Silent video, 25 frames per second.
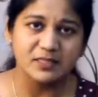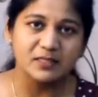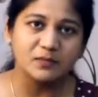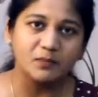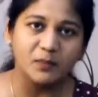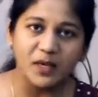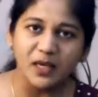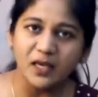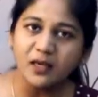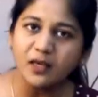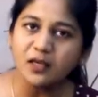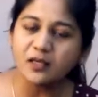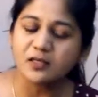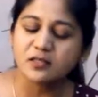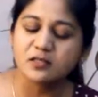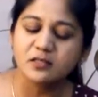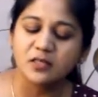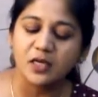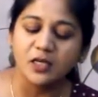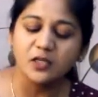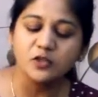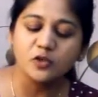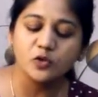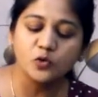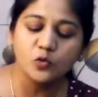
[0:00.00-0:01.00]
may
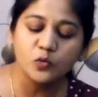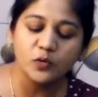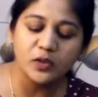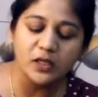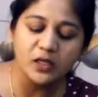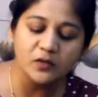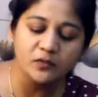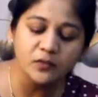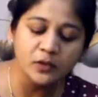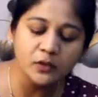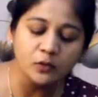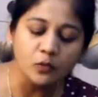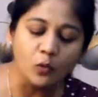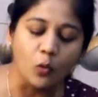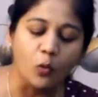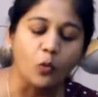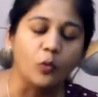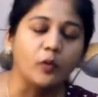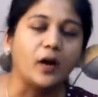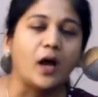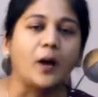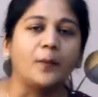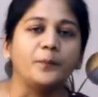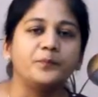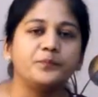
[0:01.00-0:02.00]
extend to even
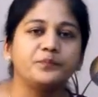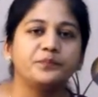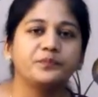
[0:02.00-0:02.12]
ora.